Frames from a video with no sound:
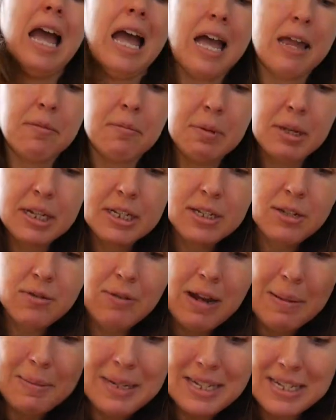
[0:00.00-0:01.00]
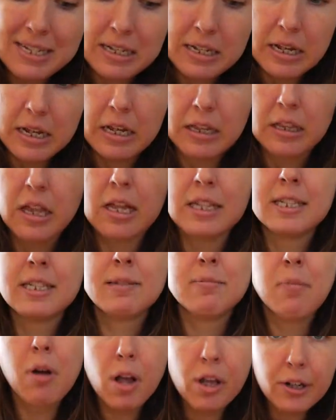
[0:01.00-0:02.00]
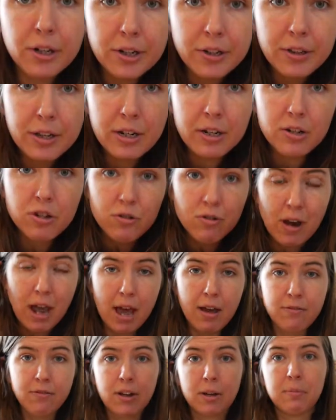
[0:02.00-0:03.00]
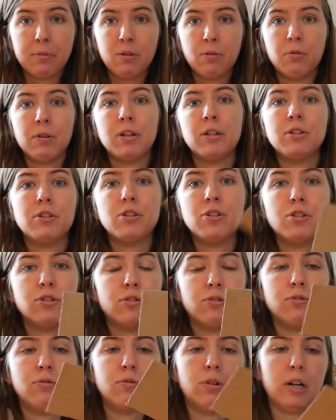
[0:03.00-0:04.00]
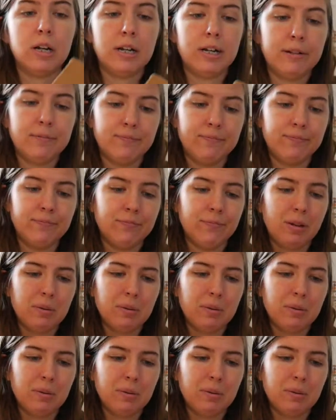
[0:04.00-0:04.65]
And because a rabbit is a lot smaller than a giraffe, I'm going to, um,